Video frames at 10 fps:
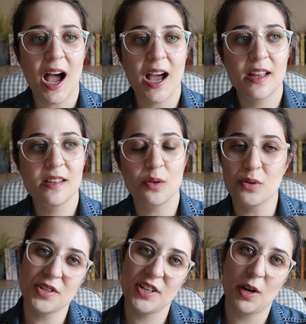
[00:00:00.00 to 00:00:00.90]
And
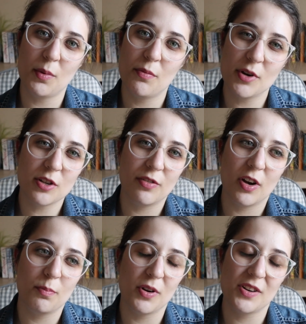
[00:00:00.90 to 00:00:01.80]
also tell me which of
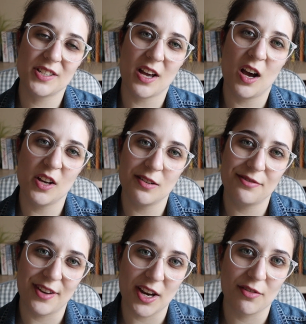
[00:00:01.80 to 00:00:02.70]
her books are your
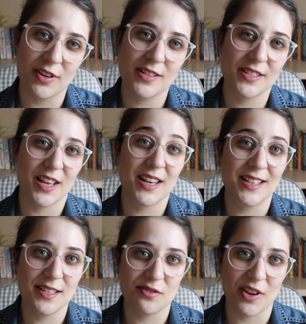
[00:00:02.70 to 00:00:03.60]
favourites and
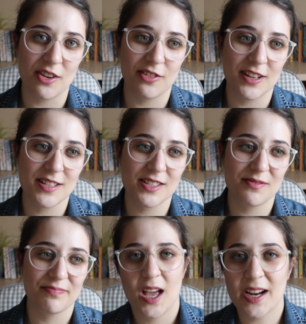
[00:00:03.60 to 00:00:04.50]
least favourites.